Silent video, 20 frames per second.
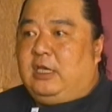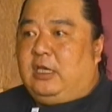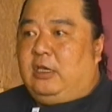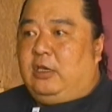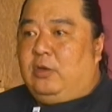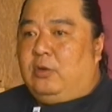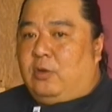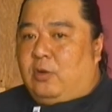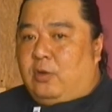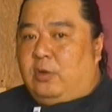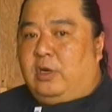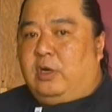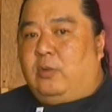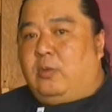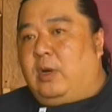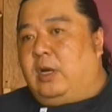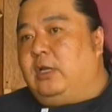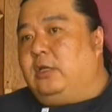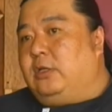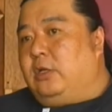you order
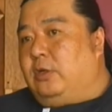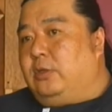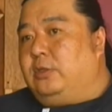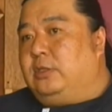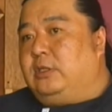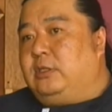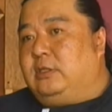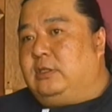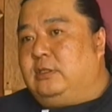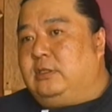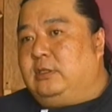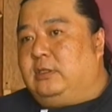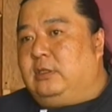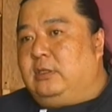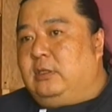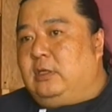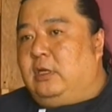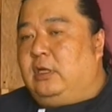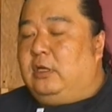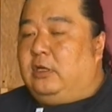one of those,
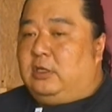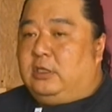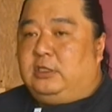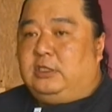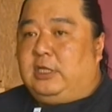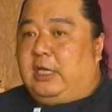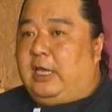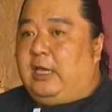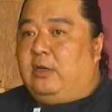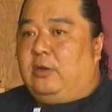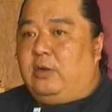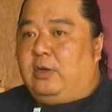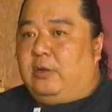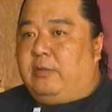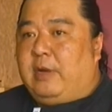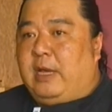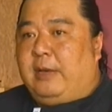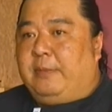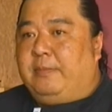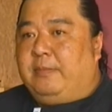you know, steak or
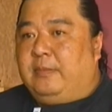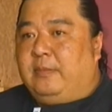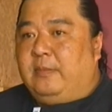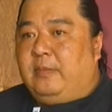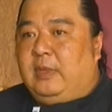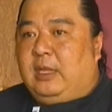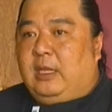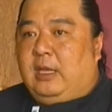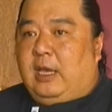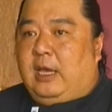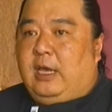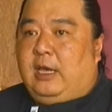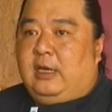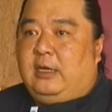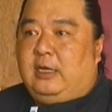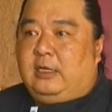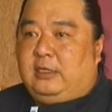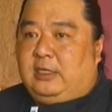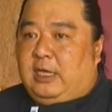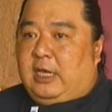wrap,
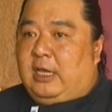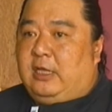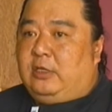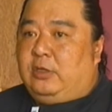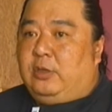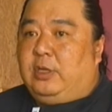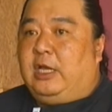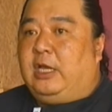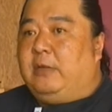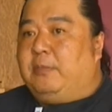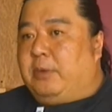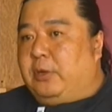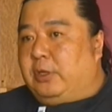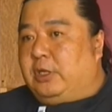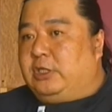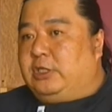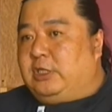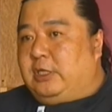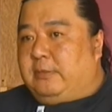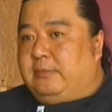and at the end you get a poker
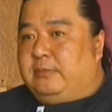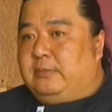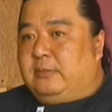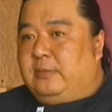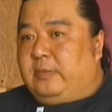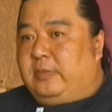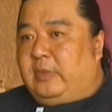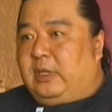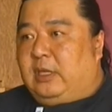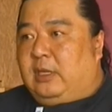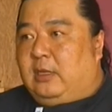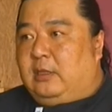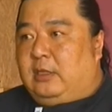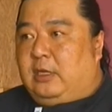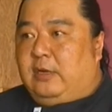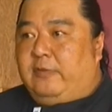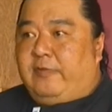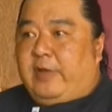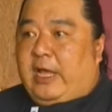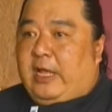chip.
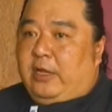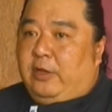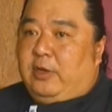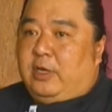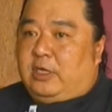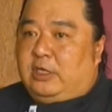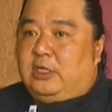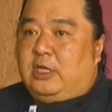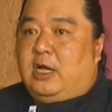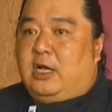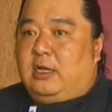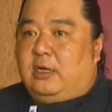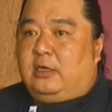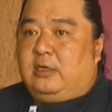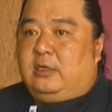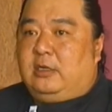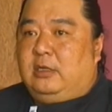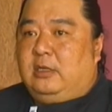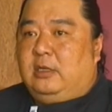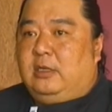They're valued at a
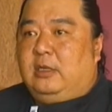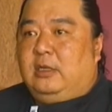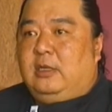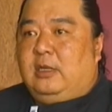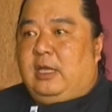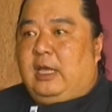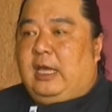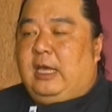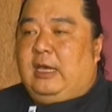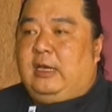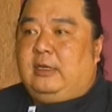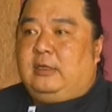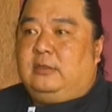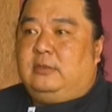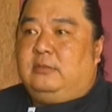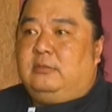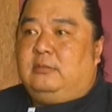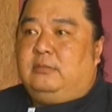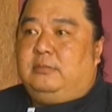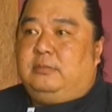dollar
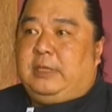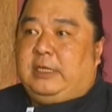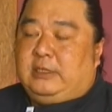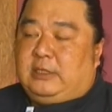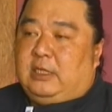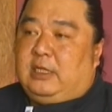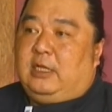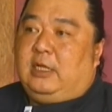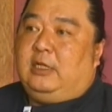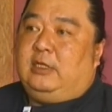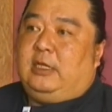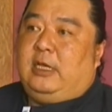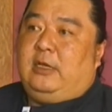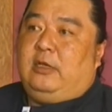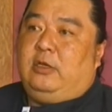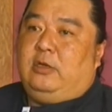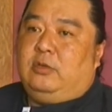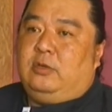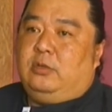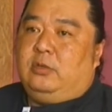and basically that
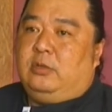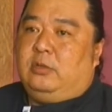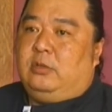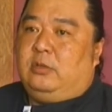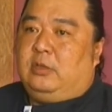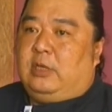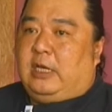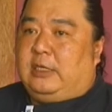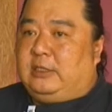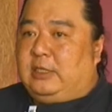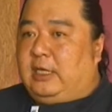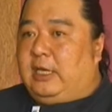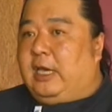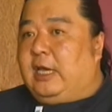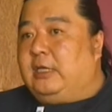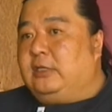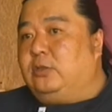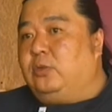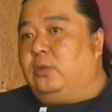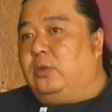you, as a
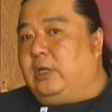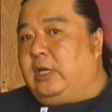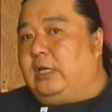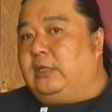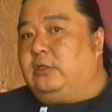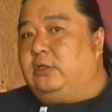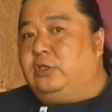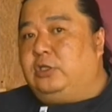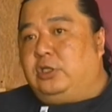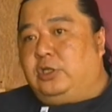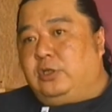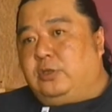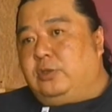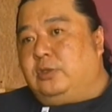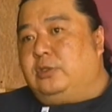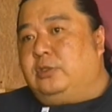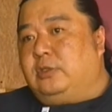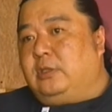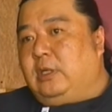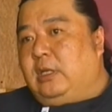guest, will get to
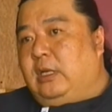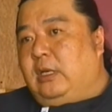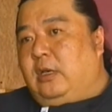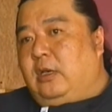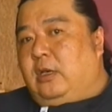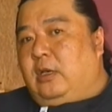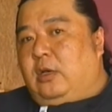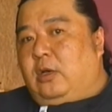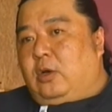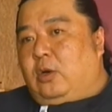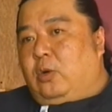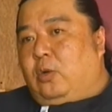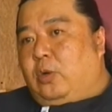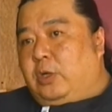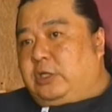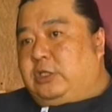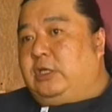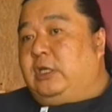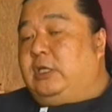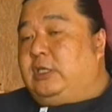choose
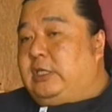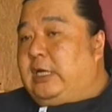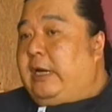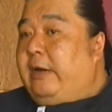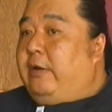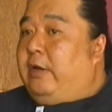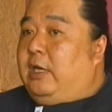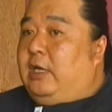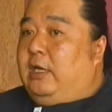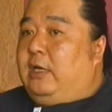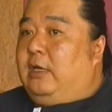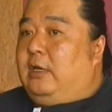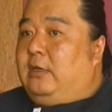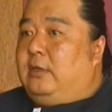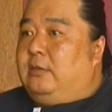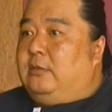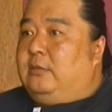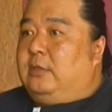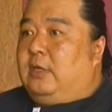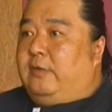which of the charity
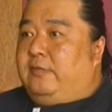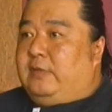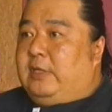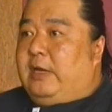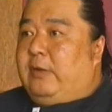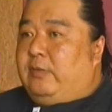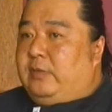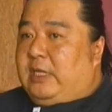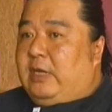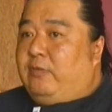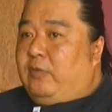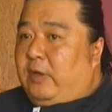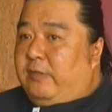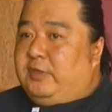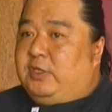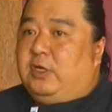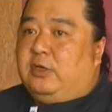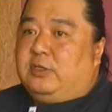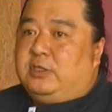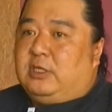of that, that we've
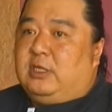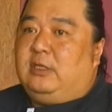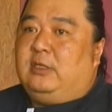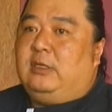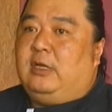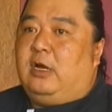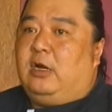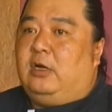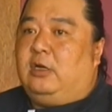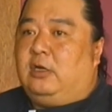chosen are